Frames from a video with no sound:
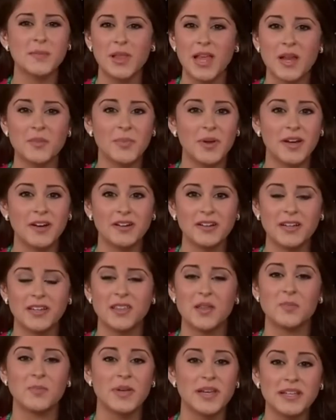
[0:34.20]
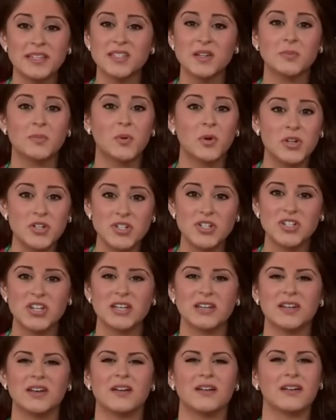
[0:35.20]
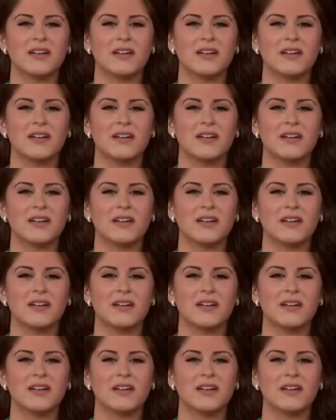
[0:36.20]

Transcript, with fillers: Planned Parenthood, the biggest abortion chain in our